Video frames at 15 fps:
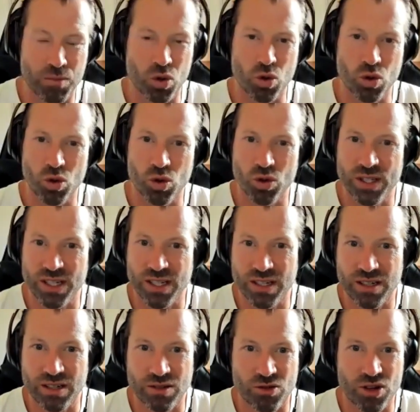booze
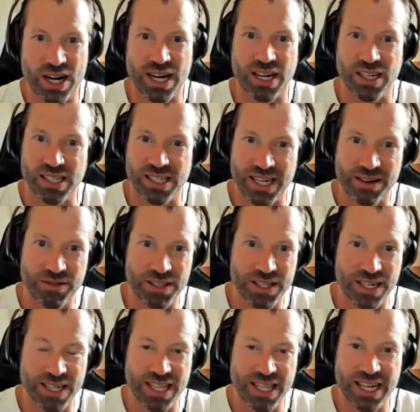and drugs and everything
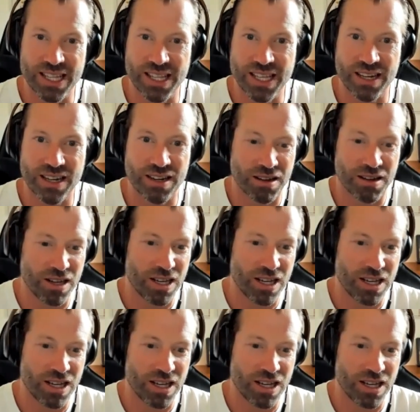like that. And then,